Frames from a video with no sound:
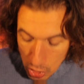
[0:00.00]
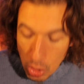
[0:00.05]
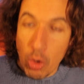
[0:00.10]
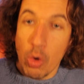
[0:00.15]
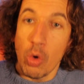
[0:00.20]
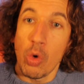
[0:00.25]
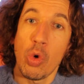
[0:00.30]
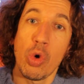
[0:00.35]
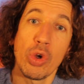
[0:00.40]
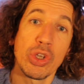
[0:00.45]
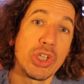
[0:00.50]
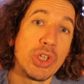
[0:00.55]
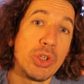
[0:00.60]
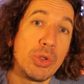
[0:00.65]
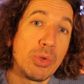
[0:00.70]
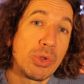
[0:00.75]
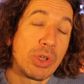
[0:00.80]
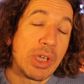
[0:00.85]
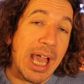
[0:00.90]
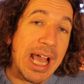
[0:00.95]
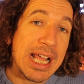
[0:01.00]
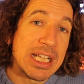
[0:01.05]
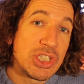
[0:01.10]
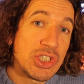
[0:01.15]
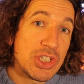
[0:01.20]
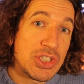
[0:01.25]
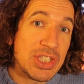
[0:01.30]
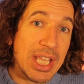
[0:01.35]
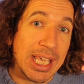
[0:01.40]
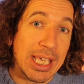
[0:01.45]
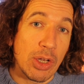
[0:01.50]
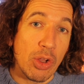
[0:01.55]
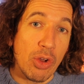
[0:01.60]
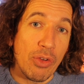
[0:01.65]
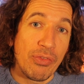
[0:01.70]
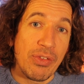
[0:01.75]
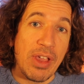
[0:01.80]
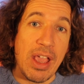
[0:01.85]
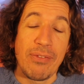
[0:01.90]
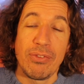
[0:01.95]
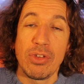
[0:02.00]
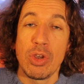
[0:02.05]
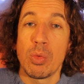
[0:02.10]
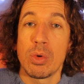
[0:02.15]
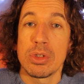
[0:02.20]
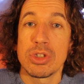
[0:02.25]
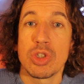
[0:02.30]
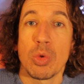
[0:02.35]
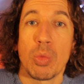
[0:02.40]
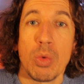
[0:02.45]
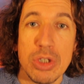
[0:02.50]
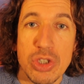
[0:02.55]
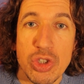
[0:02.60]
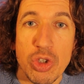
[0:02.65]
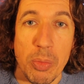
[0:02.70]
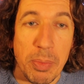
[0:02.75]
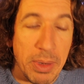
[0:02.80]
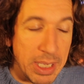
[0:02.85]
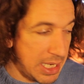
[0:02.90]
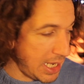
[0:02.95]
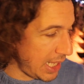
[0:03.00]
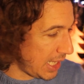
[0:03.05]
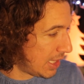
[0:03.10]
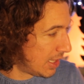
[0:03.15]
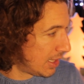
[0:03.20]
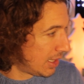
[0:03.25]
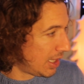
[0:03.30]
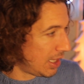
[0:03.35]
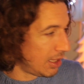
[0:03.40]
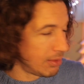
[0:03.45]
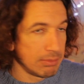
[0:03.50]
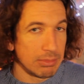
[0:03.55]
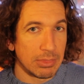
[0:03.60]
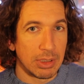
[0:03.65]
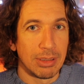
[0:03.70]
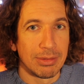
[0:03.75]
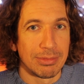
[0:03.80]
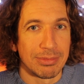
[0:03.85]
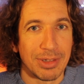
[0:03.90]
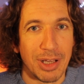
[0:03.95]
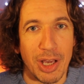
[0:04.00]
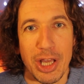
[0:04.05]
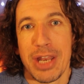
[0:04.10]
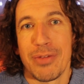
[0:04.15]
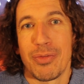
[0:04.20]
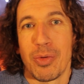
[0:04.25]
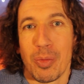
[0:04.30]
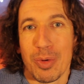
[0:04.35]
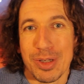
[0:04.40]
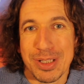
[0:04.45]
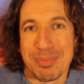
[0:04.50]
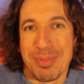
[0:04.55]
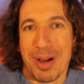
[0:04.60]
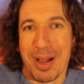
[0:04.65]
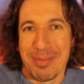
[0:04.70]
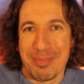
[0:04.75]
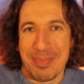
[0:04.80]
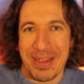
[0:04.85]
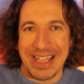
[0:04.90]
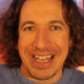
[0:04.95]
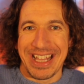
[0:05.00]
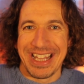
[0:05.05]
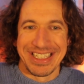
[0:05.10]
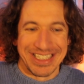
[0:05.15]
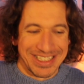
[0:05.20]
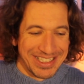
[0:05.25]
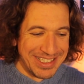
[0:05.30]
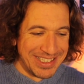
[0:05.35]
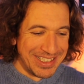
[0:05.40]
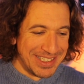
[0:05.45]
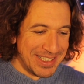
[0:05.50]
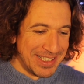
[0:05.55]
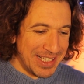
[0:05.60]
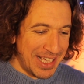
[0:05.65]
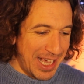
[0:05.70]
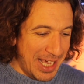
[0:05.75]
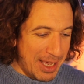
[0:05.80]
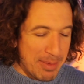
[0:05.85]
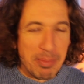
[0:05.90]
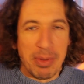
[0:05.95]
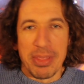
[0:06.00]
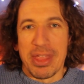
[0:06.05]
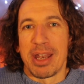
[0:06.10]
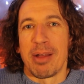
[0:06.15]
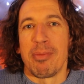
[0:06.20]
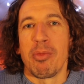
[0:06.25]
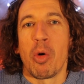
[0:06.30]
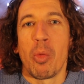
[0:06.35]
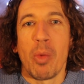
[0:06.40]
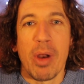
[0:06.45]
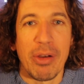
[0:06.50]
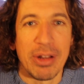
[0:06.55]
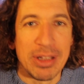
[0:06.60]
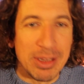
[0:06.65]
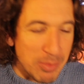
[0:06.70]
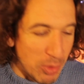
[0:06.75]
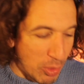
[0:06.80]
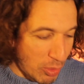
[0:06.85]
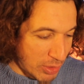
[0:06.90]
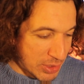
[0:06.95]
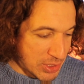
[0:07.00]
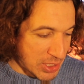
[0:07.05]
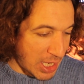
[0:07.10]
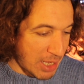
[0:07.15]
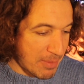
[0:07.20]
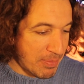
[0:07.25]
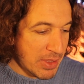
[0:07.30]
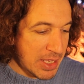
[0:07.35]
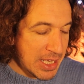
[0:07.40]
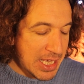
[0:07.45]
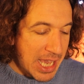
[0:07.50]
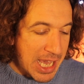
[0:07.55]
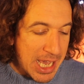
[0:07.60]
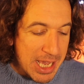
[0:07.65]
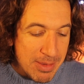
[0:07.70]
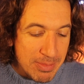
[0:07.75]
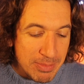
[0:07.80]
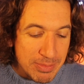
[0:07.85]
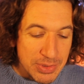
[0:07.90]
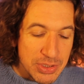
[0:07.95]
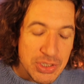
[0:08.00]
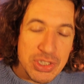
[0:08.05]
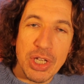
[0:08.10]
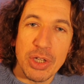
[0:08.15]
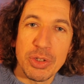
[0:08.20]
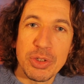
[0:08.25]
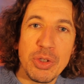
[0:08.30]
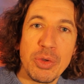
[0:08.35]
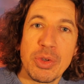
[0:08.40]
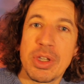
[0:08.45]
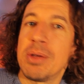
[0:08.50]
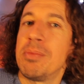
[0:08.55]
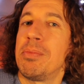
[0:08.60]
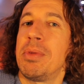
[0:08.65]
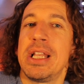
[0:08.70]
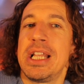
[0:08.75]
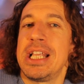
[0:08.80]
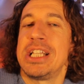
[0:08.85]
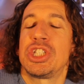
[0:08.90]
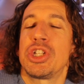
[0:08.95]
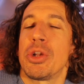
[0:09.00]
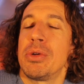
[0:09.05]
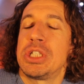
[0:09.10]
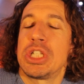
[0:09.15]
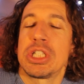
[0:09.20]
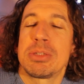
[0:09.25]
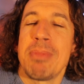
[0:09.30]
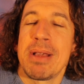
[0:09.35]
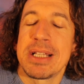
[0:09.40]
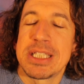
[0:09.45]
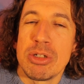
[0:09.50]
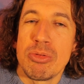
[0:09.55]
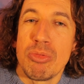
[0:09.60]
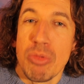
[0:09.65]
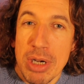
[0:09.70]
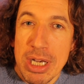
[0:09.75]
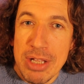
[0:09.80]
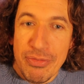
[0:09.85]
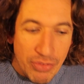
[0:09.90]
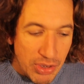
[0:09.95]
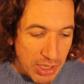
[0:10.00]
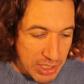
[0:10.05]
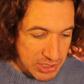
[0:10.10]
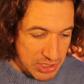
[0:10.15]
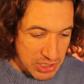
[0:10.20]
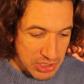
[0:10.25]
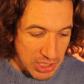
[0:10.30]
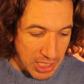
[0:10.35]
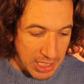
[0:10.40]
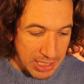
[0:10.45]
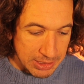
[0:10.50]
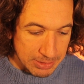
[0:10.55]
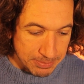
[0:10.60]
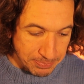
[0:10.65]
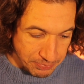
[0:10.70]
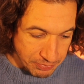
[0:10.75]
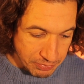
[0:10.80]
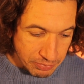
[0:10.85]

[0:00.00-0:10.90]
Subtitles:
or you can just take it off if you want to wash your beanie. I never wash my beanies, but then I'm not wearing them all the time. So it just makes it really versatile.